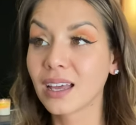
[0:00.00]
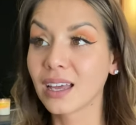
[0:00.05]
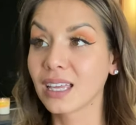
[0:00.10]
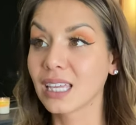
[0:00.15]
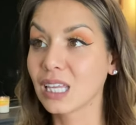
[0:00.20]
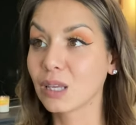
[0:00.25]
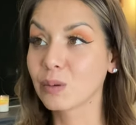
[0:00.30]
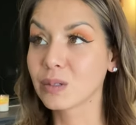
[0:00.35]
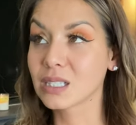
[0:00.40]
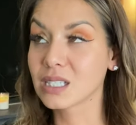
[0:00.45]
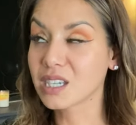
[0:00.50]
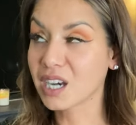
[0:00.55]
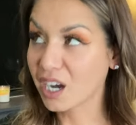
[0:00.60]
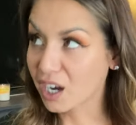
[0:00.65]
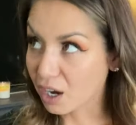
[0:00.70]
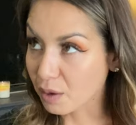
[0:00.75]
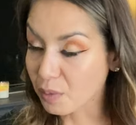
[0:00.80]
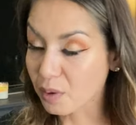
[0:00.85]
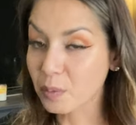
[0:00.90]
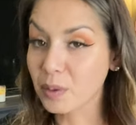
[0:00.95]
He was
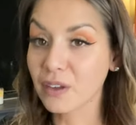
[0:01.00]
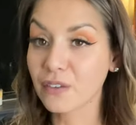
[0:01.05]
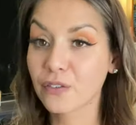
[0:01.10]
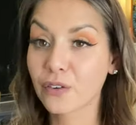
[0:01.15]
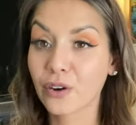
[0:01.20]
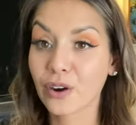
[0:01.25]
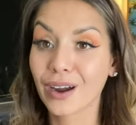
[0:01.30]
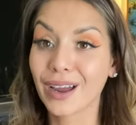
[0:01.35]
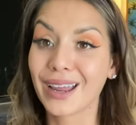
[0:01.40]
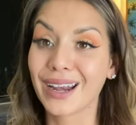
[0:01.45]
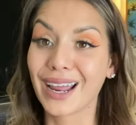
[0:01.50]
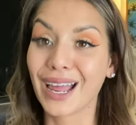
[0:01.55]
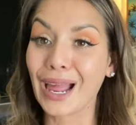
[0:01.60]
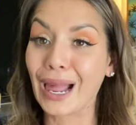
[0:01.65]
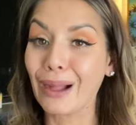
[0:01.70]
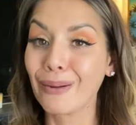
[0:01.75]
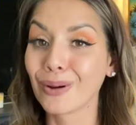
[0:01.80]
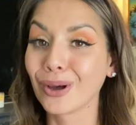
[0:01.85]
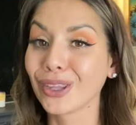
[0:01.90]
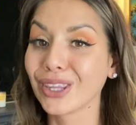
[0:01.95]
terrible before, and
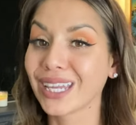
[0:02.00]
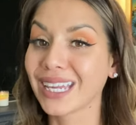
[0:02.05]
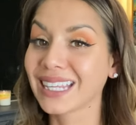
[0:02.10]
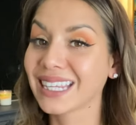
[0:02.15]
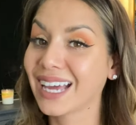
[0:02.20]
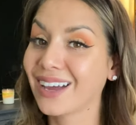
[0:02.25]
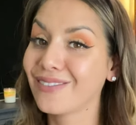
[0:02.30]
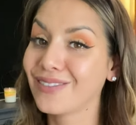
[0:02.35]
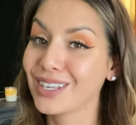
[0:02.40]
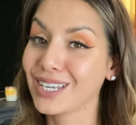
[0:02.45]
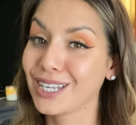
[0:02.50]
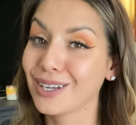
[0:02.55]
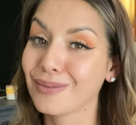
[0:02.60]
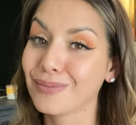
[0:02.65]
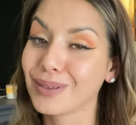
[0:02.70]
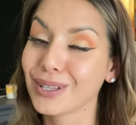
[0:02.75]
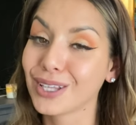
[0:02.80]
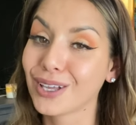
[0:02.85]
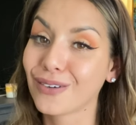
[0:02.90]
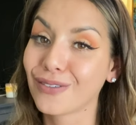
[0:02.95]
I will link that video
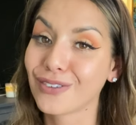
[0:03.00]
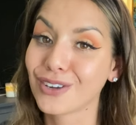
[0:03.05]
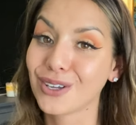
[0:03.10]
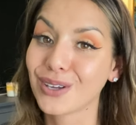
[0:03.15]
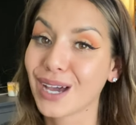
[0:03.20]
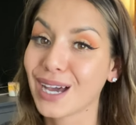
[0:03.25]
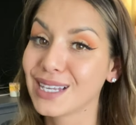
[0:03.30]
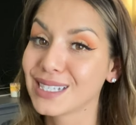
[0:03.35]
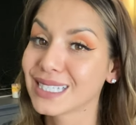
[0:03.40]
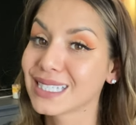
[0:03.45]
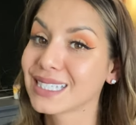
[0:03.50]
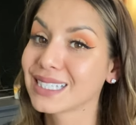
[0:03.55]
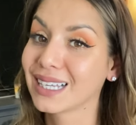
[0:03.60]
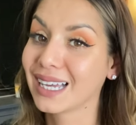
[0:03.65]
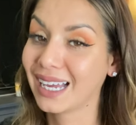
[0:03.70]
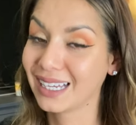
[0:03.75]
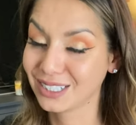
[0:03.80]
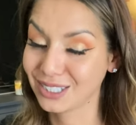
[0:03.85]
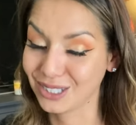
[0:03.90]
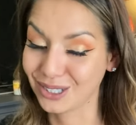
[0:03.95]
below for you guys
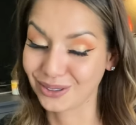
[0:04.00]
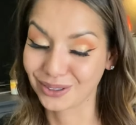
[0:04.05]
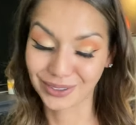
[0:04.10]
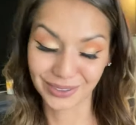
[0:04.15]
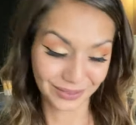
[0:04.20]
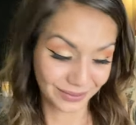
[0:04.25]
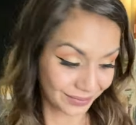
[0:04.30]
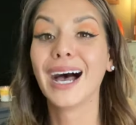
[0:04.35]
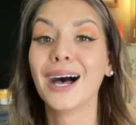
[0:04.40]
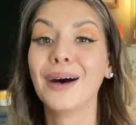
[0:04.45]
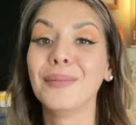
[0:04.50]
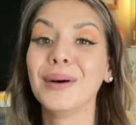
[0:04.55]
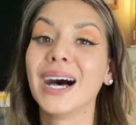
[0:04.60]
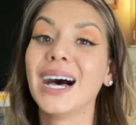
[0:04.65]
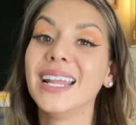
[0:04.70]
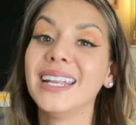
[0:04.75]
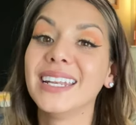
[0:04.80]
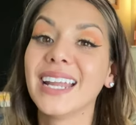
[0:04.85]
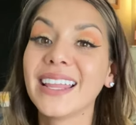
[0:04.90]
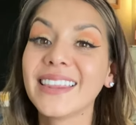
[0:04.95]
too.
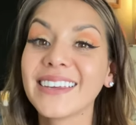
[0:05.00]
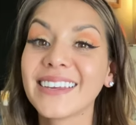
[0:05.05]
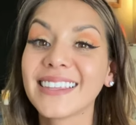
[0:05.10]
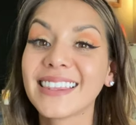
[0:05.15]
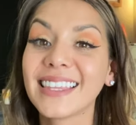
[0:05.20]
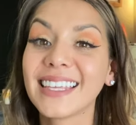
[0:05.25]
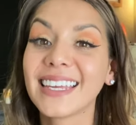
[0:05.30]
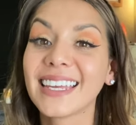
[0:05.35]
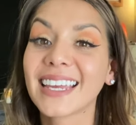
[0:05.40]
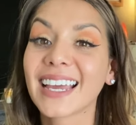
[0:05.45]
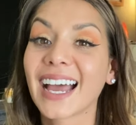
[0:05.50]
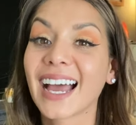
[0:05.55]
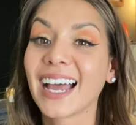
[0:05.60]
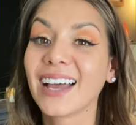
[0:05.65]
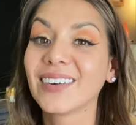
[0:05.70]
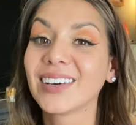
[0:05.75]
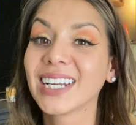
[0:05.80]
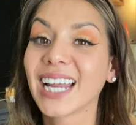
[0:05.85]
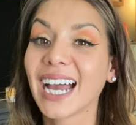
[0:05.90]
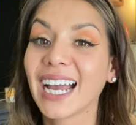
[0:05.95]
Another thing
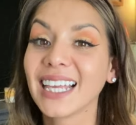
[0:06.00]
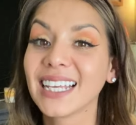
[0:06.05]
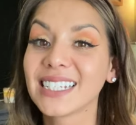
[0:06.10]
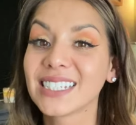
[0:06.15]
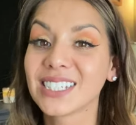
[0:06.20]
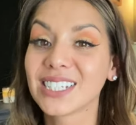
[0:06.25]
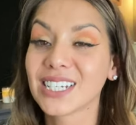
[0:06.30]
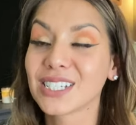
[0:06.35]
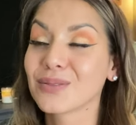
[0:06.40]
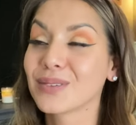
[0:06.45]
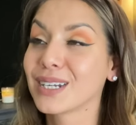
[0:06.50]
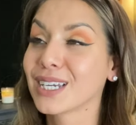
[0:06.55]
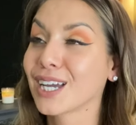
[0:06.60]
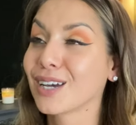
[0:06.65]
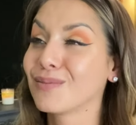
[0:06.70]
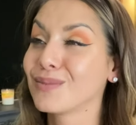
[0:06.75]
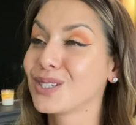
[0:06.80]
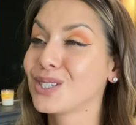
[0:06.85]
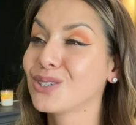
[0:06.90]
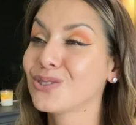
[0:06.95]
I would highly suggest when it
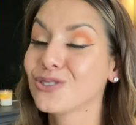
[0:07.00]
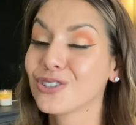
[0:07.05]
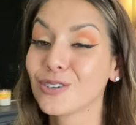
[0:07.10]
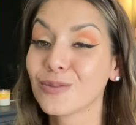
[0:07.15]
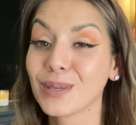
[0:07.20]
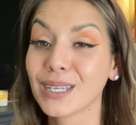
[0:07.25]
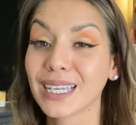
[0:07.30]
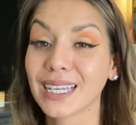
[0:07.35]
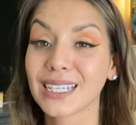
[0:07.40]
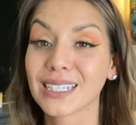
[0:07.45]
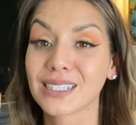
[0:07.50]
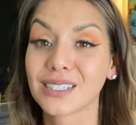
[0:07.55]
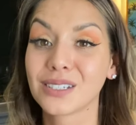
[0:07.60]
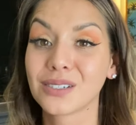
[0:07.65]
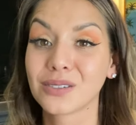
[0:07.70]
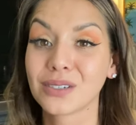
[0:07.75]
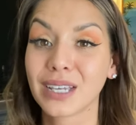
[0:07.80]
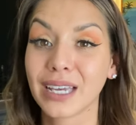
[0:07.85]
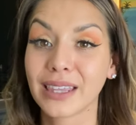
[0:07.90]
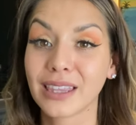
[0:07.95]
comes to grooming is
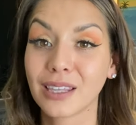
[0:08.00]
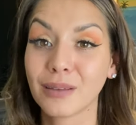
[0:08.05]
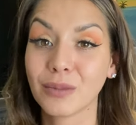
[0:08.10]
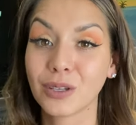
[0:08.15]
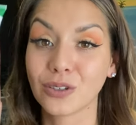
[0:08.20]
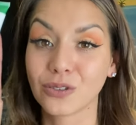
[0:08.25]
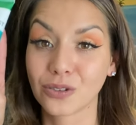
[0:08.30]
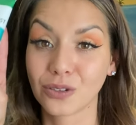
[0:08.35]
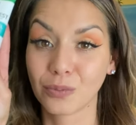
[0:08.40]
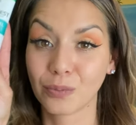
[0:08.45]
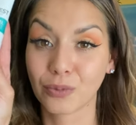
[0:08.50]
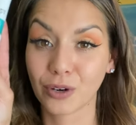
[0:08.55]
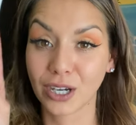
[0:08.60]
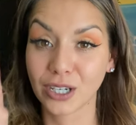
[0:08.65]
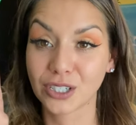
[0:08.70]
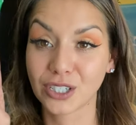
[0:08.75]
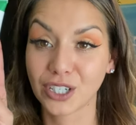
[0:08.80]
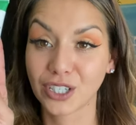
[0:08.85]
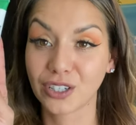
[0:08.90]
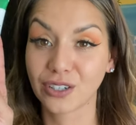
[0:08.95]
to get them used to
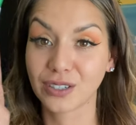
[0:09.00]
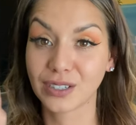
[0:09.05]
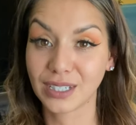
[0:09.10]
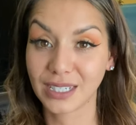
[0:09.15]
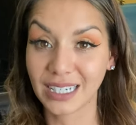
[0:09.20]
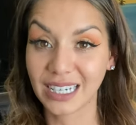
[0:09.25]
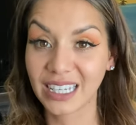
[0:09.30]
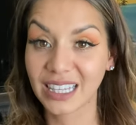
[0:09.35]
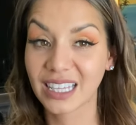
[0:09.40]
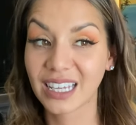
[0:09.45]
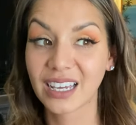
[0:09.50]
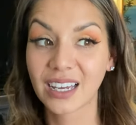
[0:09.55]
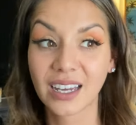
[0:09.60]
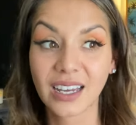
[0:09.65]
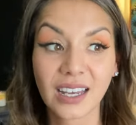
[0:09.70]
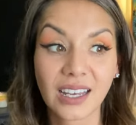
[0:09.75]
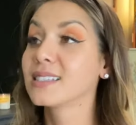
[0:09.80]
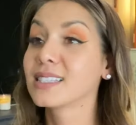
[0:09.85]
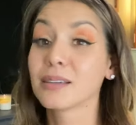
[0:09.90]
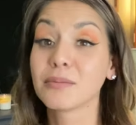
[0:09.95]
brushing their teeth.
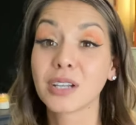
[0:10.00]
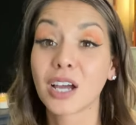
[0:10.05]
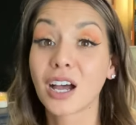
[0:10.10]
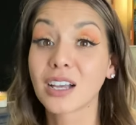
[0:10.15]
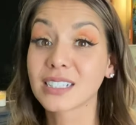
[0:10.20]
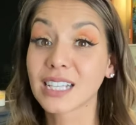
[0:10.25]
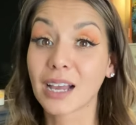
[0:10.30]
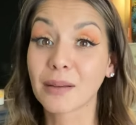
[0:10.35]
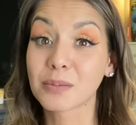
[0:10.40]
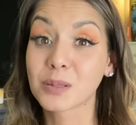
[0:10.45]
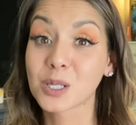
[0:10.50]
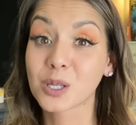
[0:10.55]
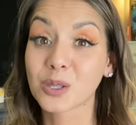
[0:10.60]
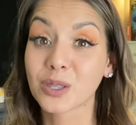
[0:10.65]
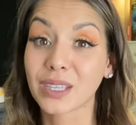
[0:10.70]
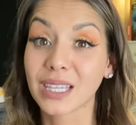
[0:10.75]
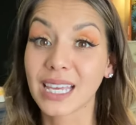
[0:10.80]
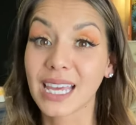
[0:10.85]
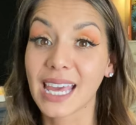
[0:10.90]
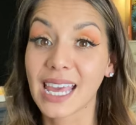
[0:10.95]
Some dogs
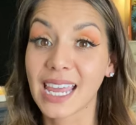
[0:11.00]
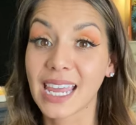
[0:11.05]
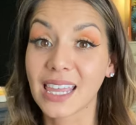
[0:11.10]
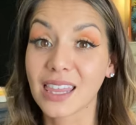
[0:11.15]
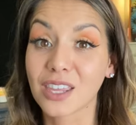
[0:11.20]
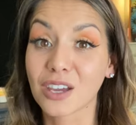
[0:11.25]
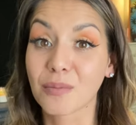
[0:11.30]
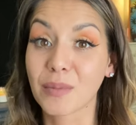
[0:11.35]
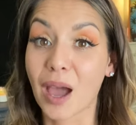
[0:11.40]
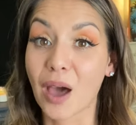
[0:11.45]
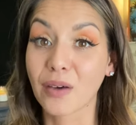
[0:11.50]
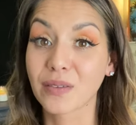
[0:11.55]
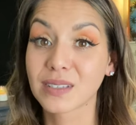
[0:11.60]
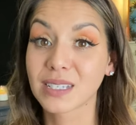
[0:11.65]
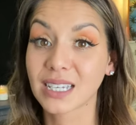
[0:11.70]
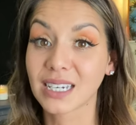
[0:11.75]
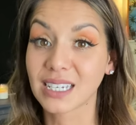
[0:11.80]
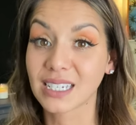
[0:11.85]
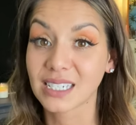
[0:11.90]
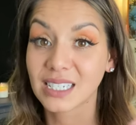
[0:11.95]
absolutely hate their mouths
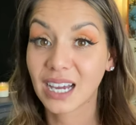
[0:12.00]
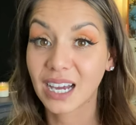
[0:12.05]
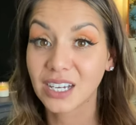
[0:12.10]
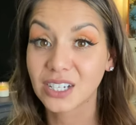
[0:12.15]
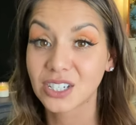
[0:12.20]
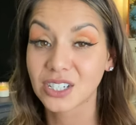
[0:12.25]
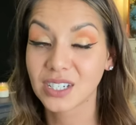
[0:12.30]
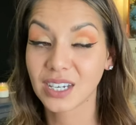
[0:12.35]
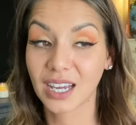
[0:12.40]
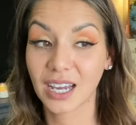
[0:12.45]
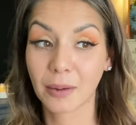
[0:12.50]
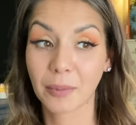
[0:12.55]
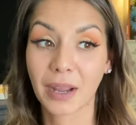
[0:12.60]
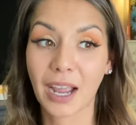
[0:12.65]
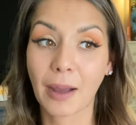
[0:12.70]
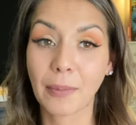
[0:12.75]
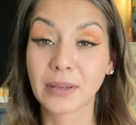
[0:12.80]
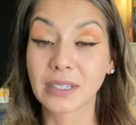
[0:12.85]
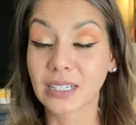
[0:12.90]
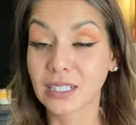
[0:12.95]
getting touched.
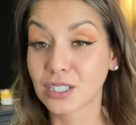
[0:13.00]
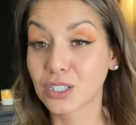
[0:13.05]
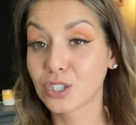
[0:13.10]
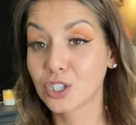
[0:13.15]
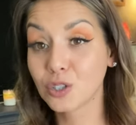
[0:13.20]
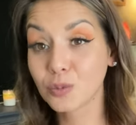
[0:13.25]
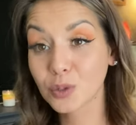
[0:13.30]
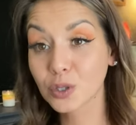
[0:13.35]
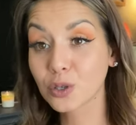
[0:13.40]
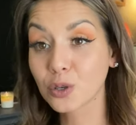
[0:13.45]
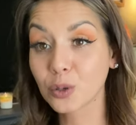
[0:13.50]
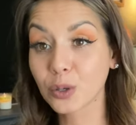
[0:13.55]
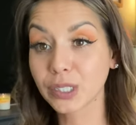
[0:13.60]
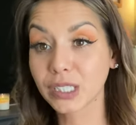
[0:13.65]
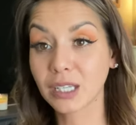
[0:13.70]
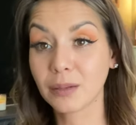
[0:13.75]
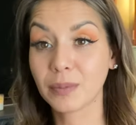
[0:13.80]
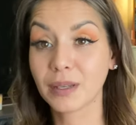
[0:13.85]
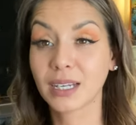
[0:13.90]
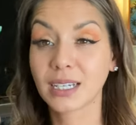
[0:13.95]
Capitan's super cool
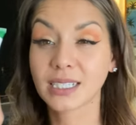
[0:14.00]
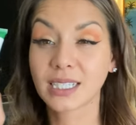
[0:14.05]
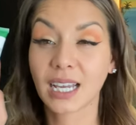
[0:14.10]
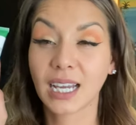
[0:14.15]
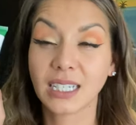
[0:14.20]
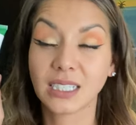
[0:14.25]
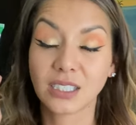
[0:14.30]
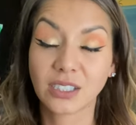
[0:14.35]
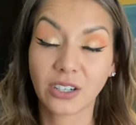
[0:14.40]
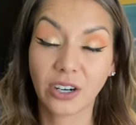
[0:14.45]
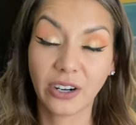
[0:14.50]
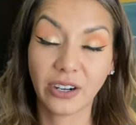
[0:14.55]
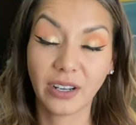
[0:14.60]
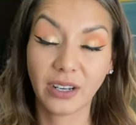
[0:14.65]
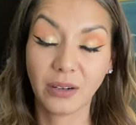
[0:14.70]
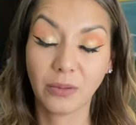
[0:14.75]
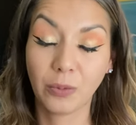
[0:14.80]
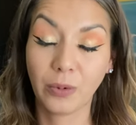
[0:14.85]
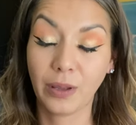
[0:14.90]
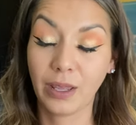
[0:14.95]
with it because I
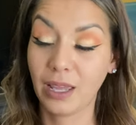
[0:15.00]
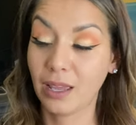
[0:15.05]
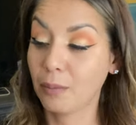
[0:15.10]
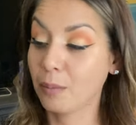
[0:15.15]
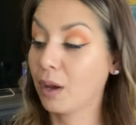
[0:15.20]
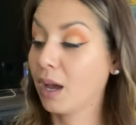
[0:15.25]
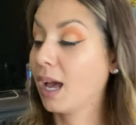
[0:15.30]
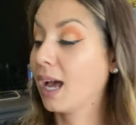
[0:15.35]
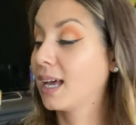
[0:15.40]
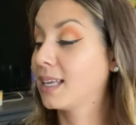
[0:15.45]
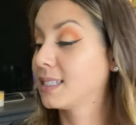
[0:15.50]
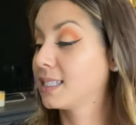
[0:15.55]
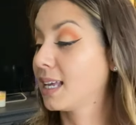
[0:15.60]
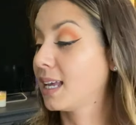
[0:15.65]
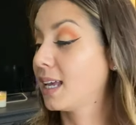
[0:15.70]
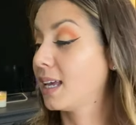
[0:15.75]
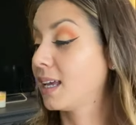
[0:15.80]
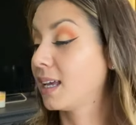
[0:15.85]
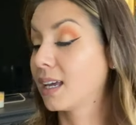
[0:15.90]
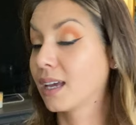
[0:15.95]
started with him as
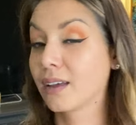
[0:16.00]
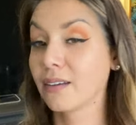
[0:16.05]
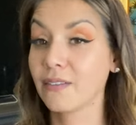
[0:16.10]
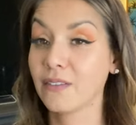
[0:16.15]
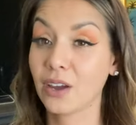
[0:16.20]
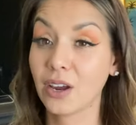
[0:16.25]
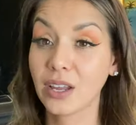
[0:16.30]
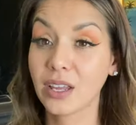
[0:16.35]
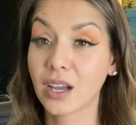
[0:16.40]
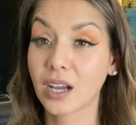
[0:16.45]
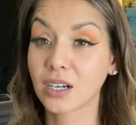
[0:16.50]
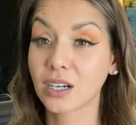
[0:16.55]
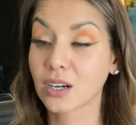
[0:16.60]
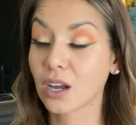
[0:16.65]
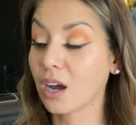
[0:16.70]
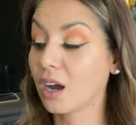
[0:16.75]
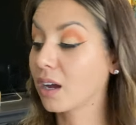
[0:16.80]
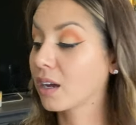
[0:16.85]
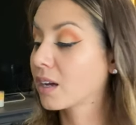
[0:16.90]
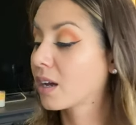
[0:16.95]
a very young
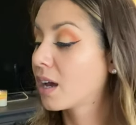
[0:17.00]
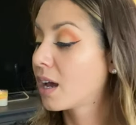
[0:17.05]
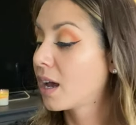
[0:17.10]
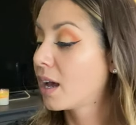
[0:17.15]
dog.